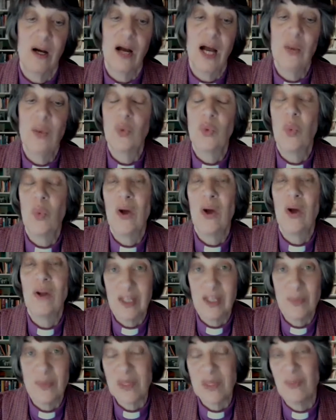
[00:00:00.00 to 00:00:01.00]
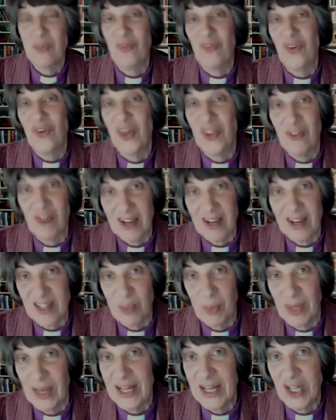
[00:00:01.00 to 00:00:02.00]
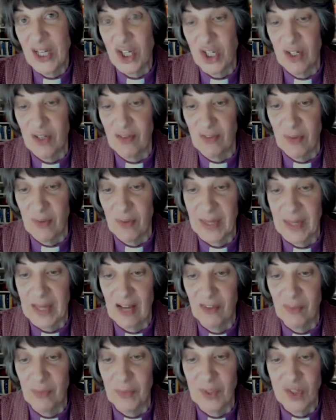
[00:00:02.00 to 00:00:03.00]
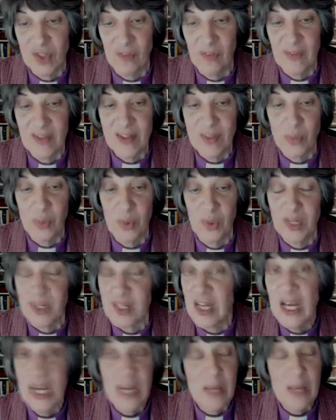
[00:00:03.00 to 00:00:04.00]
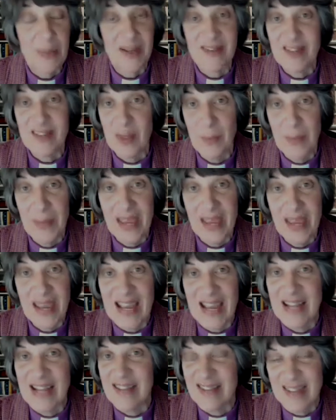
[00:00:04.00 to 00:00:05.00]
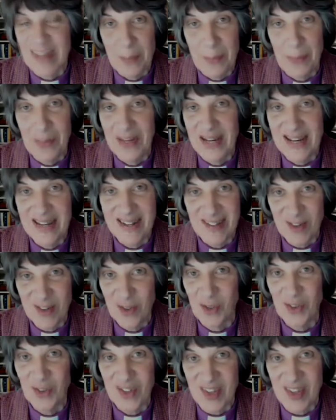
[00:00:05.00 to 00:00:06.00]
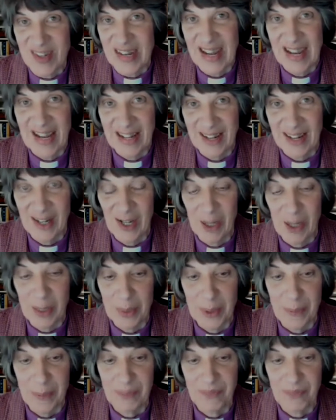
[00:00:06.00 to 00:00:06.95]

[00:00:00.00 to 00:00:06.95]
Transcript: I would welcome some further explanation from the government on this point, because to me, it simply does not stack up.